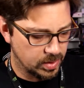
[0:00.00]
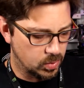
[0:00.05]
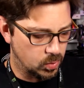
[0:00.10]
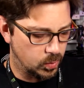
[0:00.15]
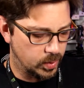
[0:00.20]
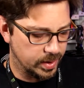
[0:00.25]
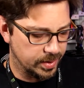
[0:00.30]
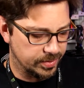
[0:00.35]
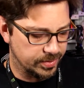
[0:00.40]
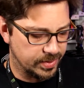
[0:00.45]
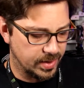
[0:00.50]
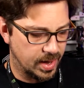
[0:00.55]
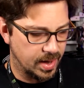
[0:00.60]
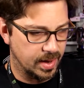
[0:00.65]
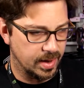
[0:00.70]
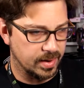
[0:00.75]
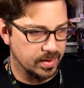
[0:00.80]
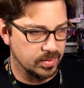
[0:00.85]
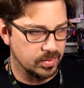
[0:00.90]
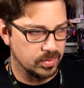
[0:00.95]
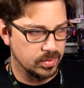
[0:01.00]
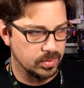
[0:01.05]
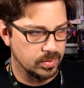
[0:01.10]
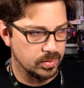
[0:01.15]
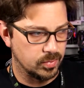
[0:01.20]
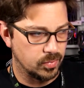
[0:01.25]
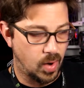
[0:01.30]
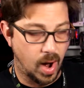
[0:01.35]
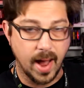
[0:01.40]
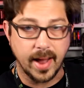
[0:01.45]
with
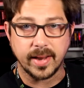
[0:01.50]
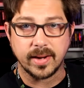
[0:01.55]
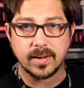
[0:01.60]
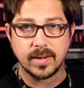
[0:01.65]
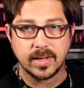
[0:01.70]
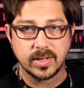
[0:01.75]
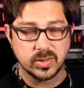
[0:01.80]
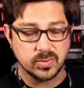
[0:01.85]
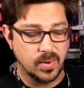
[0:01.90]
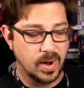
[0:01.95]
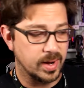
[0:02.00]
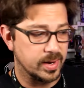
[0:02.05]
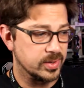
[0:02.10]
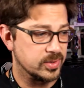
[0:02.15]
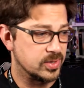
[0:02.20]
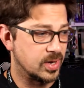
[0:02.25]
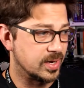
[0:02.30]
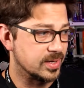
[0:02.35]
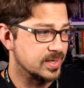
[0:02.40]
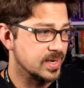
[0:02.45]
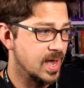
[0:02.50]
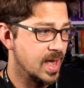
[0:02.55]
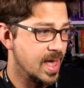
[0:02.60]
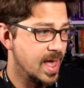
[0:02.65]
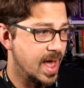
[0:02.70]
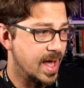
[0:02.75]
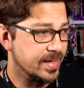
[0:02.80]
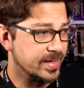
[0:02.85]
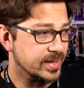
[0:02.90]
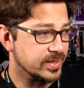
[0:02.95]
Ryan, it's Rocket Sauce,
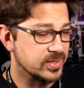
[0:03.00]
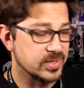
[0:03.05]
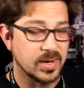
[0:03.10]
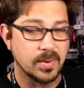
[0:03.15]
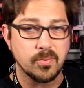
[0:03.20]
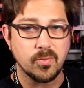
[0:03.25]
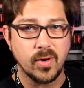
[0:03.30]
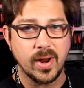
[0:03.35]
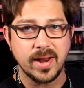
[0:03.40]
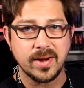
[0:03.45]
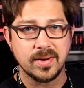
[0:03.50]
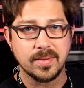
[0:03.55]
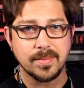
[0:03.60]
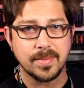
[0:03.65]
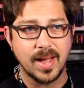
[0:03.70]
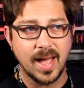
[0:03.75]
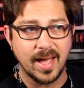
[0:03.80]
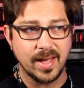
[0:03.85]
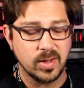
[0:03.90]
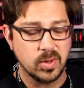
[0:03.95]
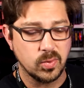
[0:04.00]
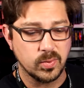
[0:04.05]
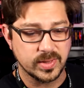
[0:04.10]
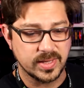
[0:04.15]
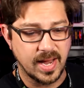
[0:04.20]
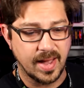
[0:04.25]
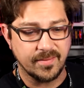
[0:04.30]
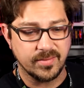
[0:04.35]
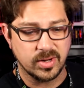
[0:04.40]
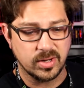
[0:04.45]
and then some random guy who
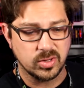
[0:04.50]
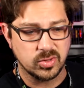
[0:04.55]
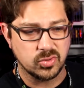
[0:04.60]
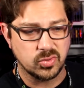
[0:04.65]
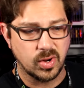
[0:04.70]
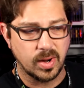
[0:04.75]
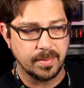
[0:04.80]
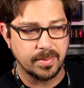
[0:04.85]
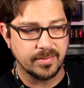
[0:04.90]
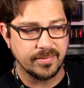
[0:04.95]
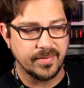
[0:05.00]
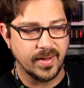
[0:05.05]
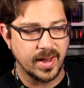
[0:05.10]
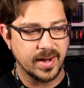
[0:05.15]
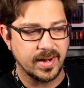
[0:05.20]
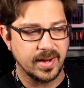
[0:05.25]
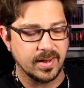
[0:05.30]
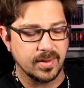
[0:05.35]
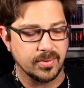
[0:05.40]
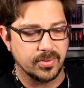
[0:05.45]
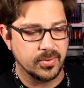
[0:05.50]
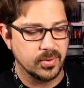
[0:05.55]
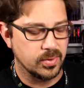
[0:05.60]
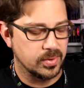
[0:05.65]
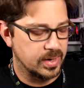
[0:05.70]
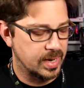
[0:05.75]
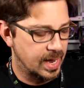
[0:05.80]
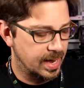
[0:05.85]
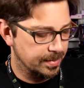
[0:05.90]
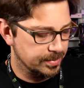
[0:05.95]
was having trouble finding a
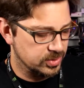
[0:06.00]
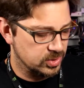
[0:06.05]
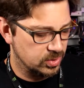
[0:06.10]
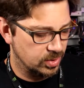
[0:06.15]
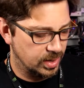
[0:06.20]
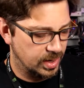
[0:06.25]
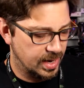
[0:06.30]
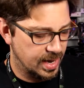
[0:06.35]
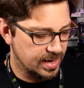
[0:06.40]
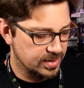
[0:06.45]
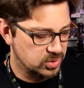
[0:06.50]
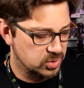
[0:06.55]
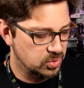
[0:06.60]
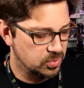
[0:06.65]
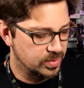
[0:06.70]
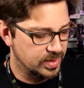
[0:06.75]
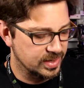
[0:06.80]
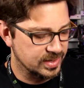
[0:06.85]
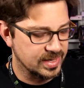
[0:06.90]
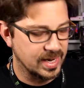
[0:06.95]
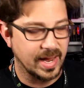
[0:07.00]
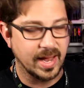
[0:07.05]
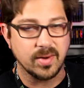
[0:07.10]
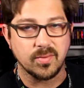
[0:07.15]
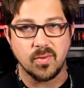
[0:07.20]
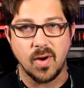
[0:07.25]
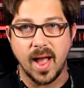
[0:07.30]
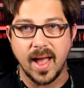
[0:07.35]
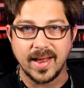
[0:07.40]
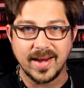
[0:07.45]
third game. So he had two in his
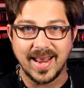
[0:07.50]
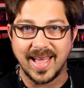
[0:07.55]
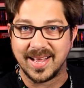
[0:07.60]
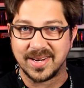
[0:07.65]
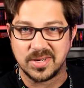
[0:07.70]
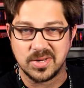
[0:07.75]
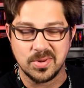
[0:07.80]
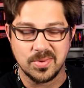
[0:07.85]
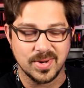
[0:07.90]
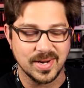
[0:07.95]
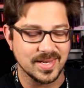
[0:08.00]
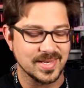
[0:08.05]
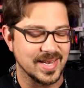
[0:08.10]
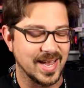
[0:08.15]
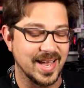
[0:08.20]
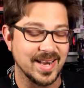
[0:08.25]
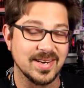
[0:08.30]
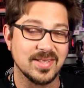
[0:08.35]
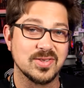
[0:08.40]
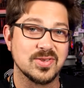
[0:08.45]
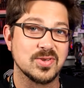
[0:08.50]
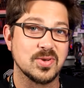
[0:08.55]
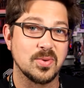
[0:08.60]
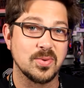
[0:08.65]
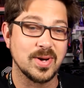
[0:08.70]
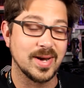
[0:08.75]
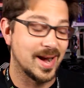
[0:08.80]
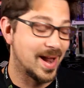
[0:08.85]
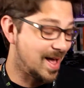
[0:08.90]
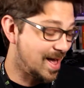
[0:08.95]
hand, Ryan had two in his hand, and so
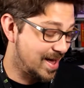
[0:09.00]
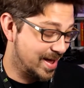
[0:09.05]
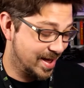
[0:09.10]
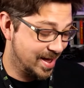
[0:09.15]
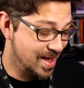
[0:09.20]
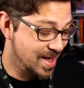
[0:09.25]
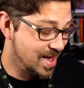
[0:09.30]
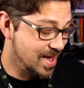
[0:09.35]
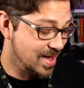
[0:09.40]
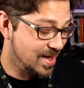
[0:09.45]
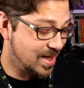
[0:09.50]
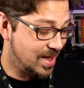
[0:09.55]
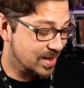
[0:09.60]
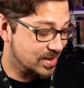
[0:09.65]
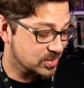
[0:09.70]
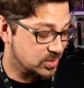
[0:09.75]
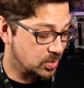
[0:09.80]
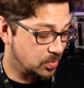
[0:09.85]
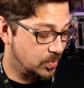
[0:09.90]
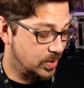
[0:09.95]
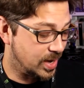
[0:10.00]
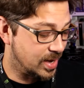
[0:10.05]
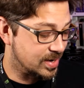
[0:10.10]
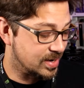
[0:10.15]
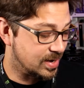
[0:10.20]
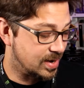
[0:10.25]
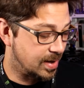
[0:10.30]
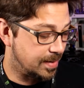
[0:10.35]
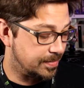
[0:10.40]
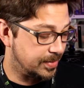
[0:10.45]
did I. So we
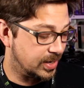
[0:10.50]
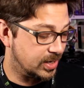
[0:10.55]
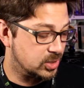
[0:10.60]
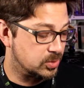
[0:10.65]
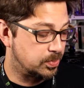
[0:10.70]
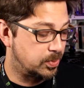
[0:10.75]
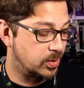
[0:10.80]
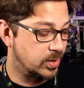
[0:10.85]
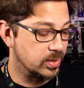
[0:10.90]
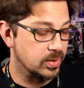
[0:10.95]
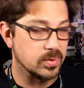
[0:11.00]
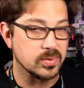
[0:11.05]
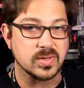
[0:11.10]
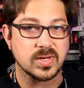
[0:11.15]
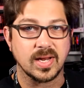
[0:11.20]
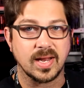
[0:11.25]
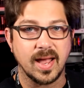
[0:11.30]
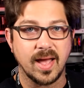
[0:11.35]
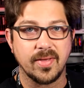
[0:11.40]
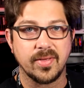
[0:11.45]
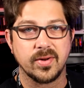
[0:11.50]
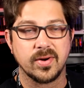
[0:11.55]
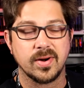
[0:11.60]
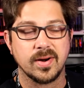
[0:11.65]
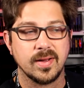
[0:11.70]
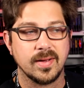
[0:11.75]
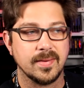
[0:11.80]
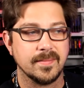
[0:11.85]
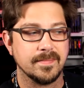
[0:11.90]
ended up each putting those together,